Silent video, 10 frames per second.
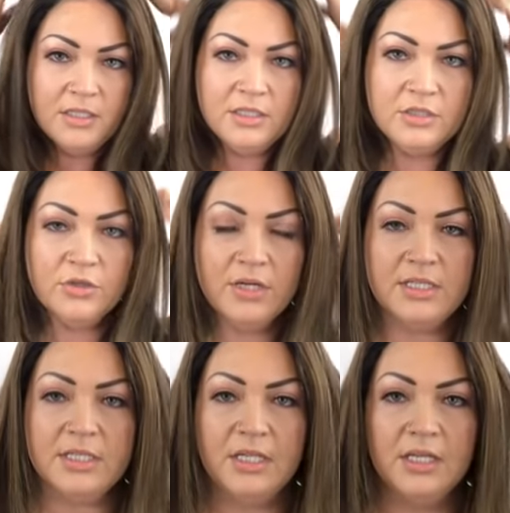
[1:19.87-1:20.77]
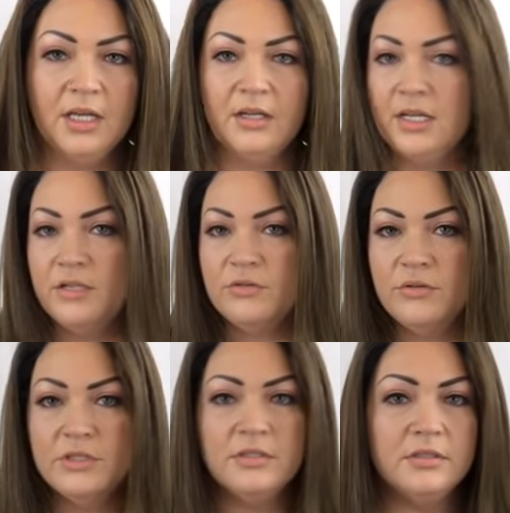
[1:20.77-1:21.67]
It is crazy how
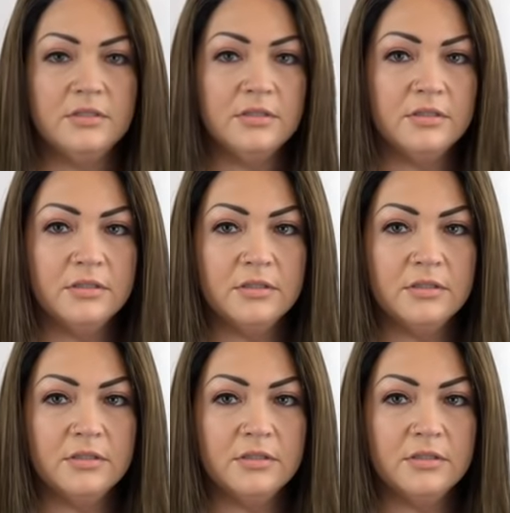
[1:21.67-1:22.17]
natural this looks.